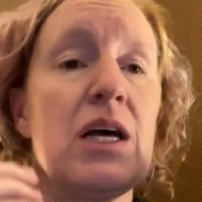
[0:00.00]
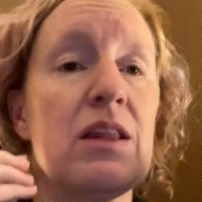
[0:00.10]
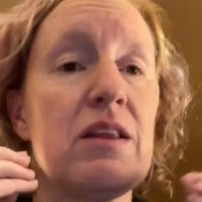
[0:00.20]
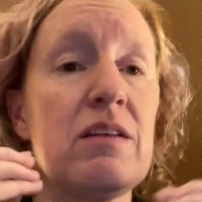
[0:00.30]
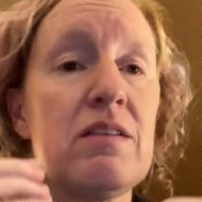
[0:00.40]

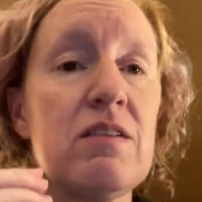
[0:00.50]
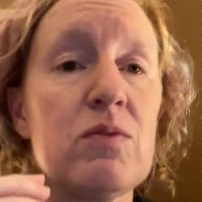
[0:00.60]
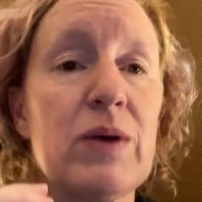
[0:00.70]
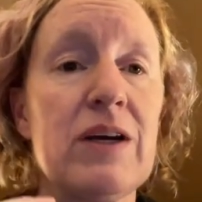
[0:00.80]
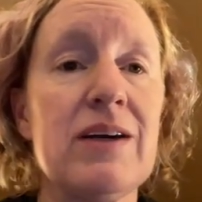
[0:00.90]
This is
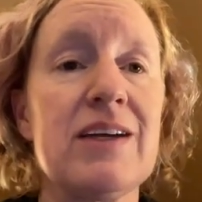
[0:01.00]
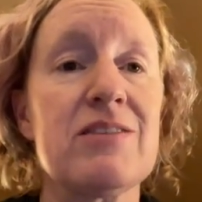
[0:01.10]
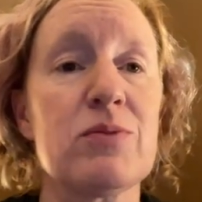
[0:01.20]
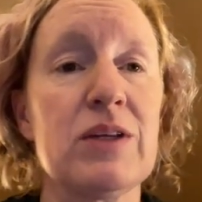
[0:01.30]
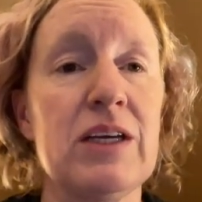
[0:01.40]
where it
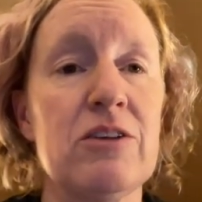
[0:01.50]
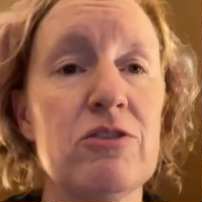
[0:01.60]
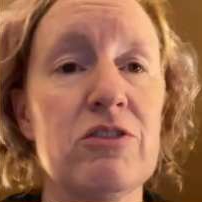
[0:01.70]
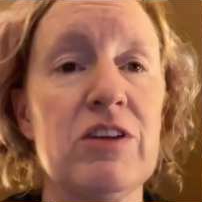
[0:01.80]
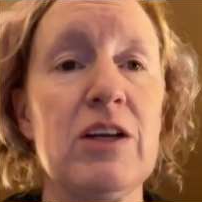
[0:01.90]
gets really
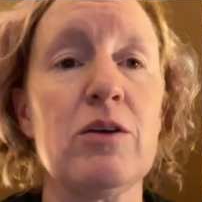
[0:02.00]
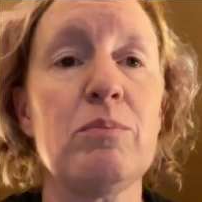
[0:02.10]
interesting.